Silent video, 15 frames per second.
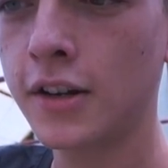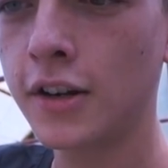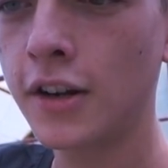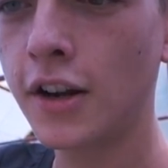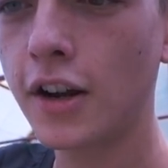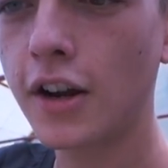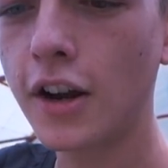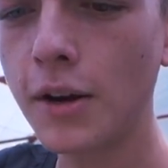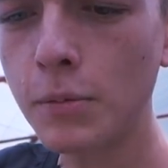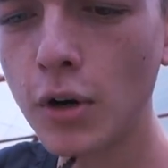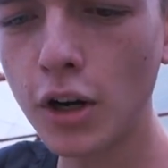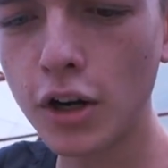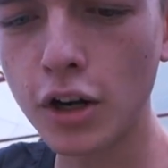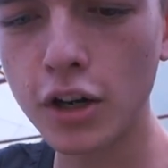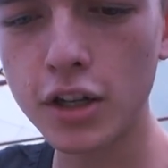No, I'm
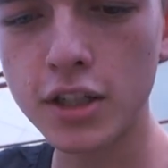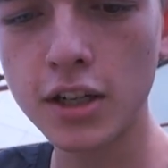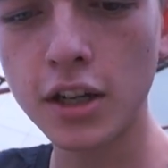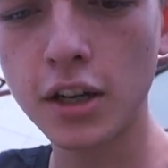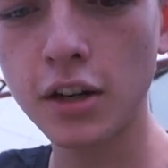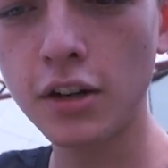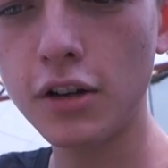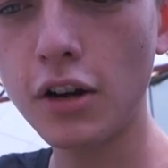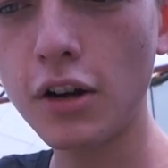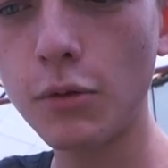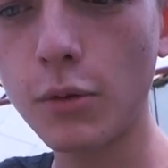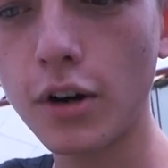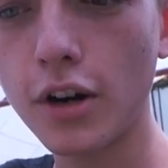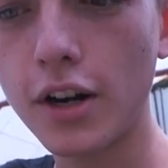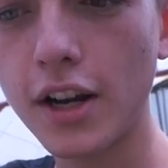not hurting you. Don't
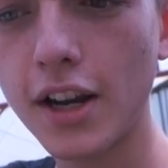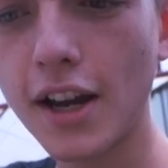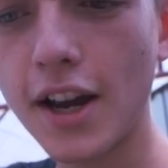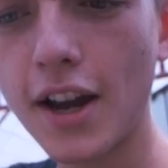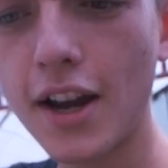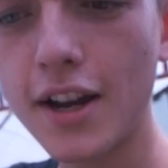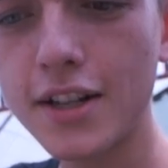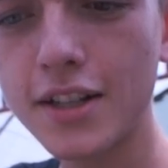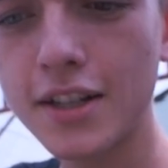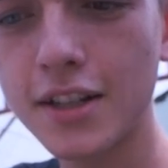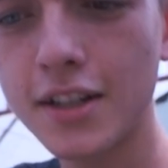worry, guys.